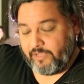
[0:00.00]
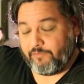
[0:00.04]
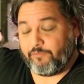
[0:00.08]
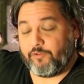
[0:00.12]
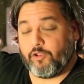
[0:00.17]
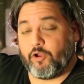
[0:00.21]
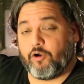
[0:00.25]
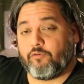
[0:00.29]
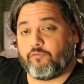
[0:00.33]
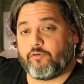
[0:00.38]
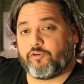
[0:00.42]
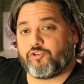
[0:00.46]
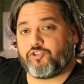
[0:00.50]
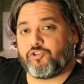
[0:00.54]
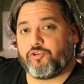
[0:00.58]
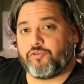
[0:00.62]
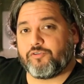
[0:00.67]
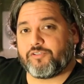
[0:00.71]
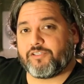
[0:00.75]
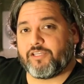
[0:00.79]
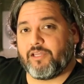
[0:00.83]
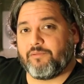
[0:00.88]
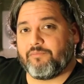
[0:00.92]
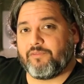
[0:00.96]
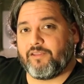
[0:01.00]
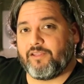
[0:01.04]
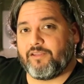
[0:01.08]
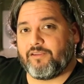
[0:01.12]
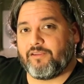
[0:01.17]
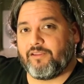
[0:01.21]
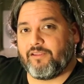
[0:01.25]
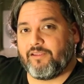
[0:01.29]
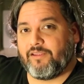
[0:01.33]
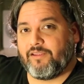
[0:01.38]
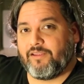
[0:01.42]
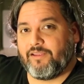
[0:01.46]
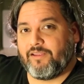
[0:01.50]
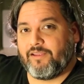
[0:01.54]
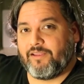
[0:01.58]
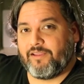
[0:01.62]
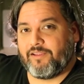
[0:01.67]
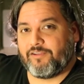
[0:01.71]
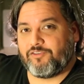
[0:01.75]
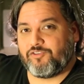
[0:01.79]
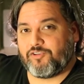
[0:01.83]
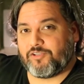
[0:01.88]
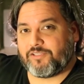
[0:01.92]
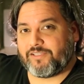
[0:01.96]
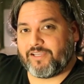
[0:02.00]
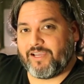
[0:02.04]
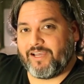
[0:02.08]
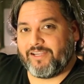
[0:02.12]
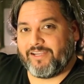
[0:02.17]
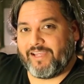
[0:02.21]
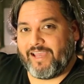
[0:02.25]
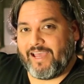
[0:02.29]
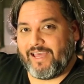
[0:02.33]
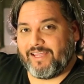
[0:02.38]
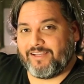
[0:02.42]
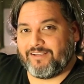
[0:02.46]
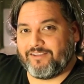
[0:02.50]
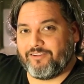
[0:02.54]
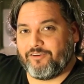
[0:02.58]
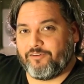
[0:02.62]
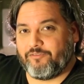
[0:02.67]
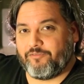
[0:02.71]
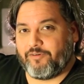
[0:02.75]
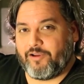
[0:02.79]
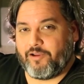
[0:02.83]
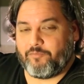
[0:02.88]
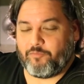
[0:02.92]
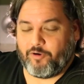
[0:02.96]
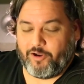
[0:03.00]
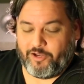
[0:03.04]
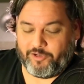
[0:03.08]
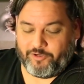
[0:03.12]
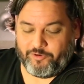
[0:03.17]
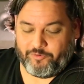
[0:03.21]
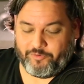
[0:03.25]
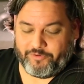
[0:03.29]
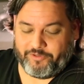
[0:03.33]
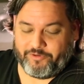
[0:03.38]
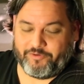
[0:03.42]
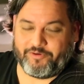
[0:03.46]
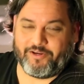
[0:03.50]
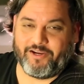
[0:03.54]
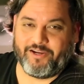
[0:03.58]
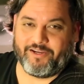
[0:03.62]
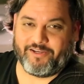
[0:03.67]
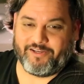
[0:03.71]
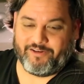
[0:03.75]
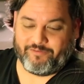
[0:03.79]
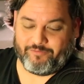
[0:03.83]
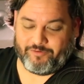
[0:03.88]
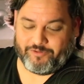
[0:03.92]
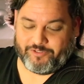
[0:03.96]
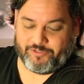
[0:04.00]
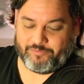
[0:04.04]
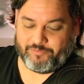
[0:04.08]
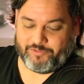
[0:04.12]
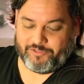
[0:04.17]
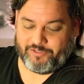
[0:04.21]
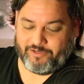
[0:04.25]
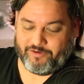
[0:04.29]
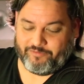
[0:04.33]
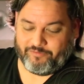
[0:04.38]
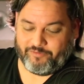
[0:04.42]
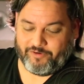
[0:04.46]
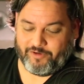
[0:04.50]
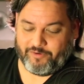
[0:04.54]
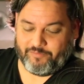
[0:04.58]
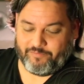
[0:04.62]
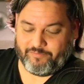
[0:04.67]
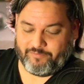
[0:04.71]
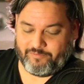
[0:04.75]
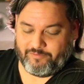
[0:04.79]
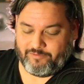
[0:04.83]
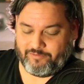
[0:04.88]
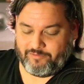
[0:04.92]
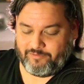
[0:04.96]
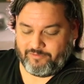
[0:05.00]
If you overshoot something, just kind of add a little vibrato and it'll kind of cover some stuff up.